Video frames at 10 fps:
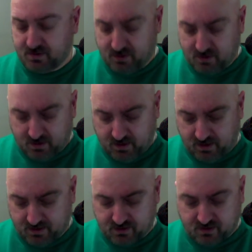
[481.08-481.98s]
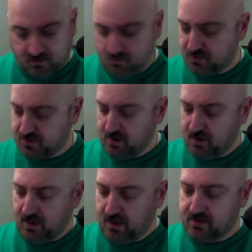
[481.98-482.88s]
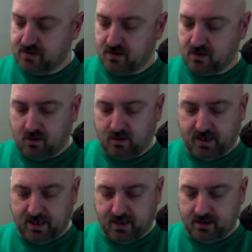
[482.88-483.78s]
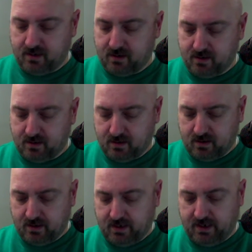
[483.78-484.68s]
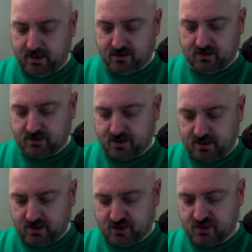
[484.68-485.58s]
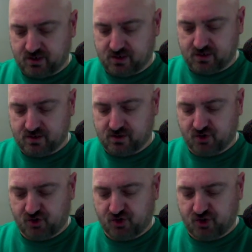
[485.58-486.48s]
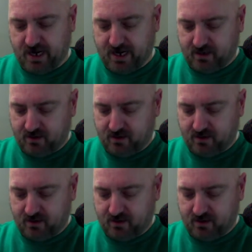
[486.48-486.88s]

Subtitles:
It's going to go ahead and just kind of snack